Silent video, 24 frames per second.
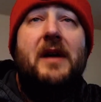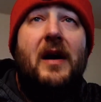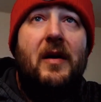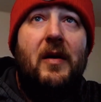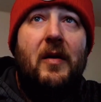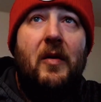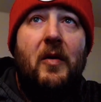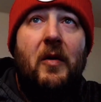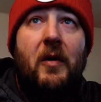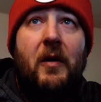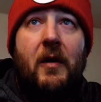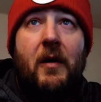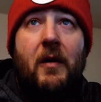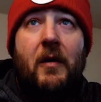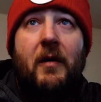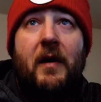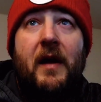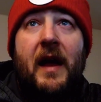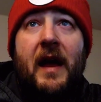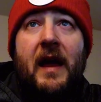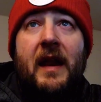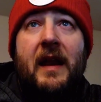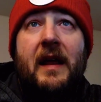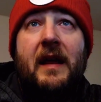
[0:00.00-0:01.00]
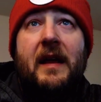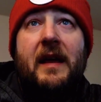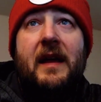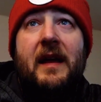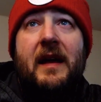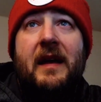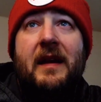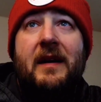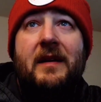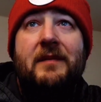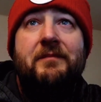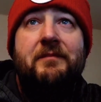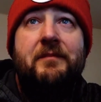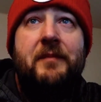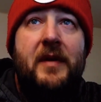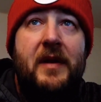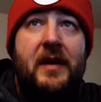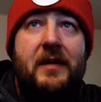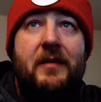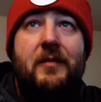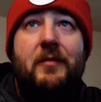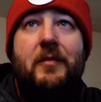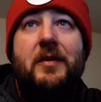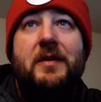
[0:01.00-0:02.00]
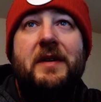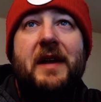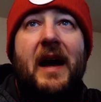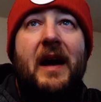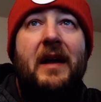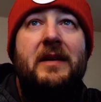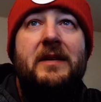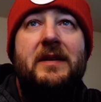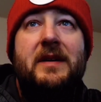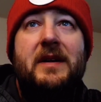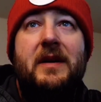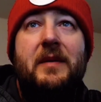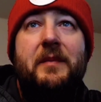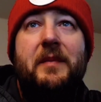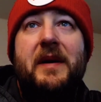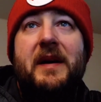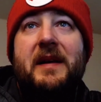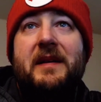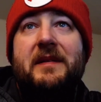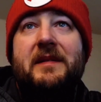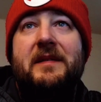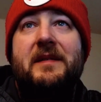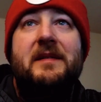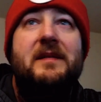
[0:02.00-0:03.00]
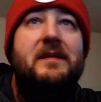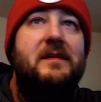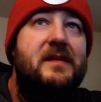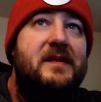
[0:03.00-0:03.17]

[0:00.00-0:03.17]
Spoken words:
are organic, and we're down a little bit,